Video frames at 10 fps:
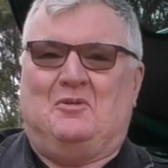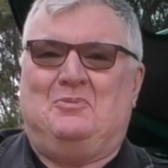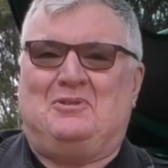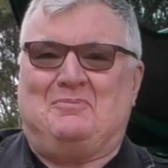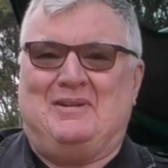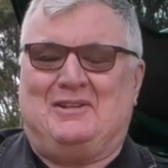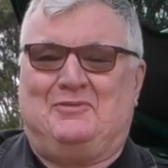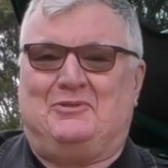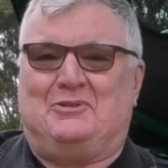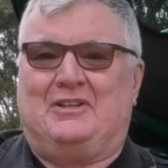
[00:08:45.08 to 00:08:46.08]
What a
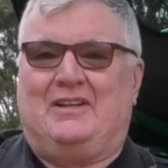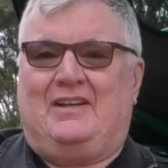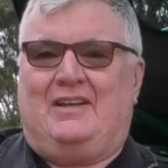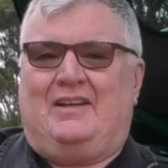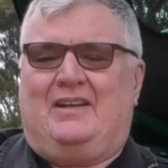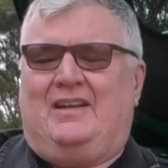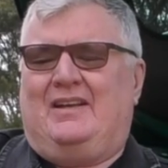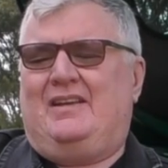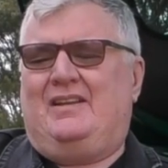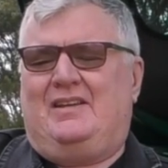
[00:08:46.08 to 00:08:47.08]
mouthful.
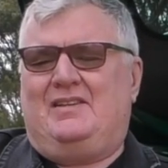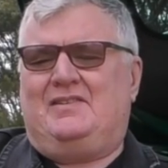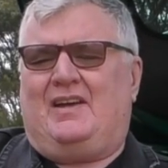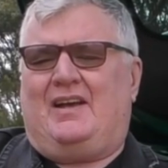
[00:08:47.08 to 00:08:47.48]
It is